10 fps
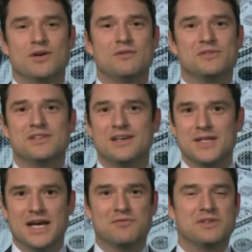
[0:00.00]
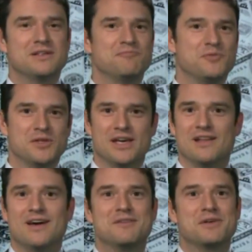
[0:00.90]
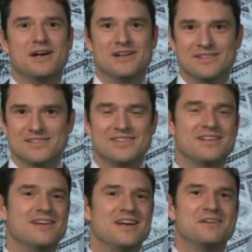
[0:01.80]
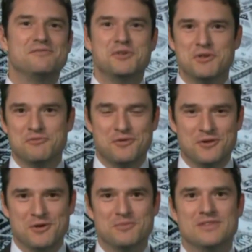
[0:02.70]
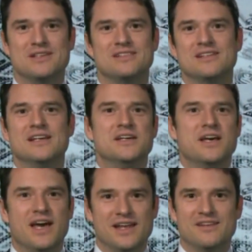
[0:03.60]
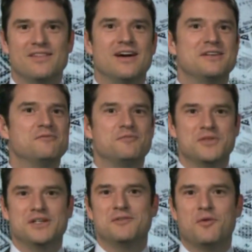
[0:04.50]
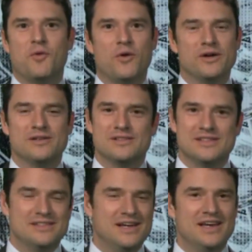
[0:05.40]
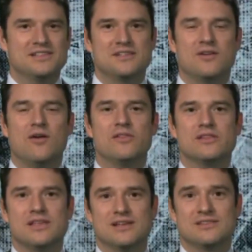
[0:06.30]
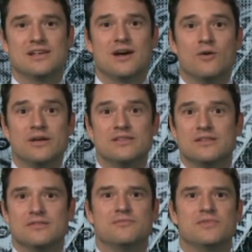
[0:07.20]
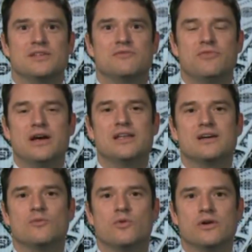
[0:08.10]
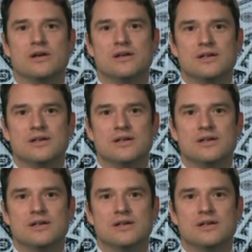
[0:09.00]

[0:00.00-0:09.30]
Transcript: All of a sudden you have to get a lot of guns and a lot of uniforms and a lot of, you know, oil and tanks and all the things that go into fighting a war.